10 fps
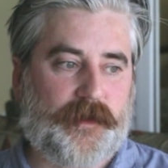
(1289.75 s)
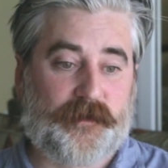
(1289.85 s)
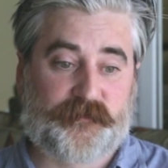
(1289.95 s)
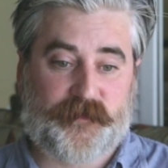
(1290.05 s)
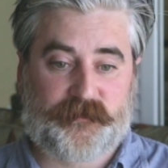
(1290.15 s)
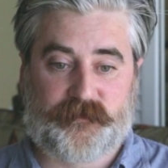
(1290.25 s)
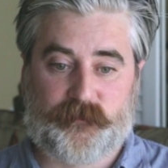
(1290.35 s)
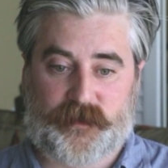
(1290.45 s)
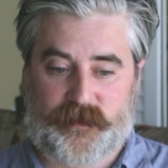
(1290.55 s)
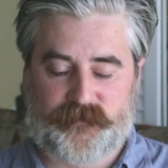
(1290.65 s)
and it's fed to
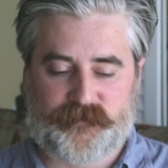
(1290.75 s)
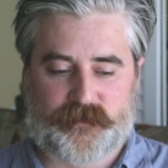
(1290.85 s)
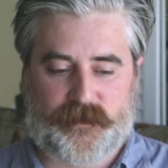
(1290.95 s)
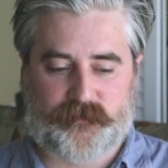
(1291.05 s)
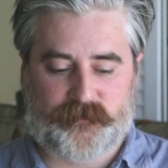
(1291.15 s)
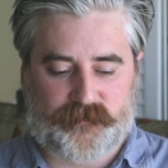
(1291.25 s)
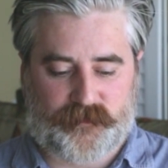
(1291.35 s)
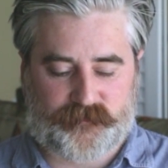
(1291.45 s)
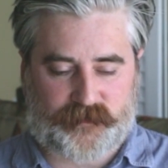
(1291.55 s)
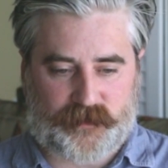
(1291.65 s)
them by agents and editors,
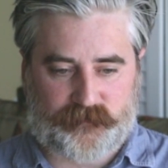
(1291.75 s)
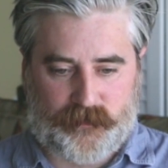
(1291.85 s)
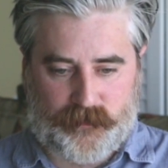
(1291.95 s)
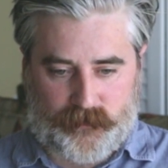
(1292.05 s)
is that